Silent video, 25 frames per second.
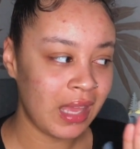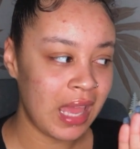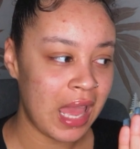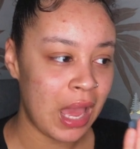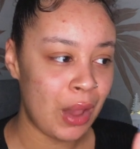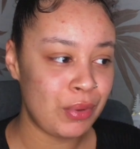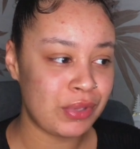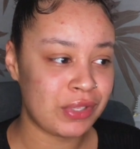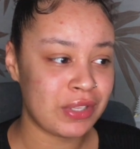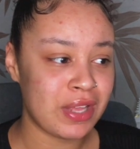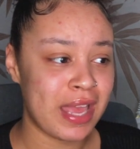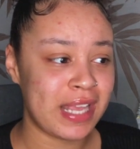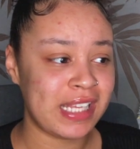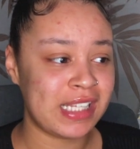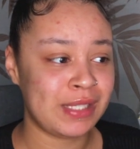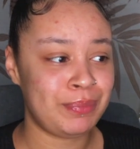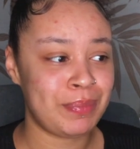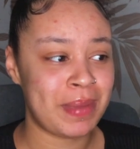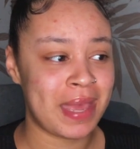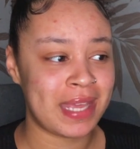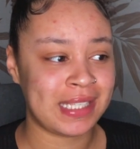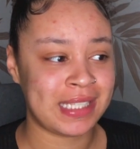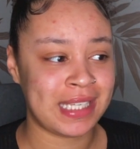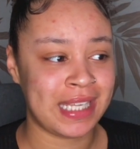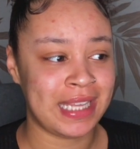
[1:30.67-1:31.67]
I was not
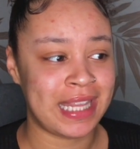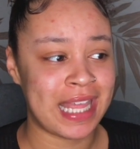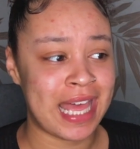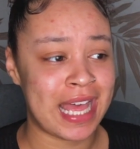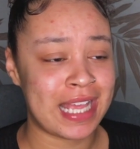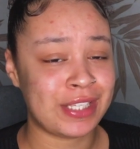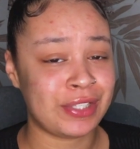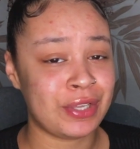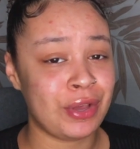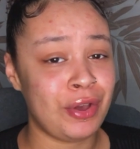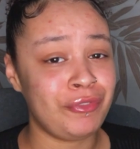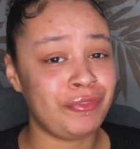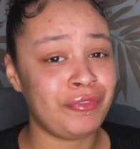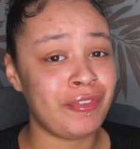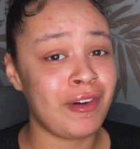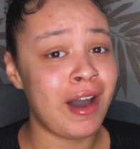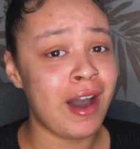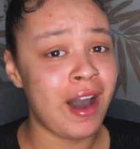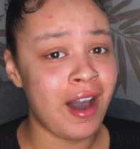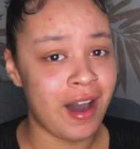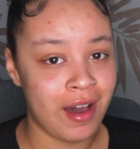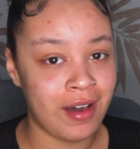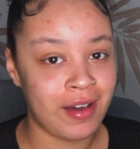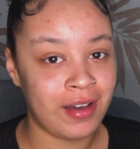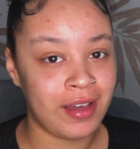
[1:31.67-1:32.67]
expecting that. So
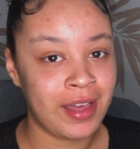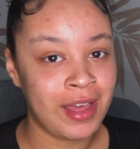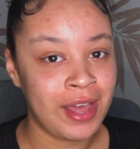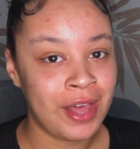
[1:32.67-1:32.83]
far